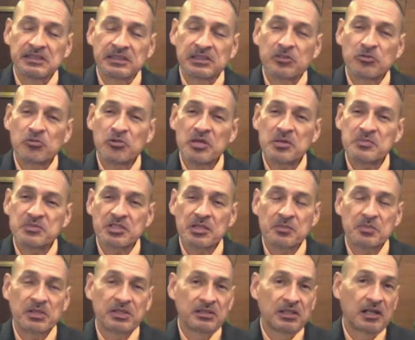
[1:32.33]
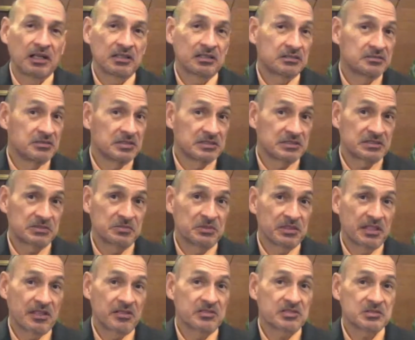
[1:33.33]
that creeps up on all of us
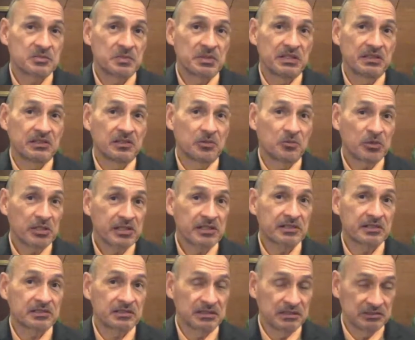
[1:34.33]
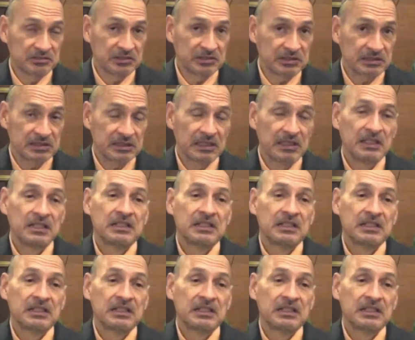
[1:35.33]
without us being aware of it,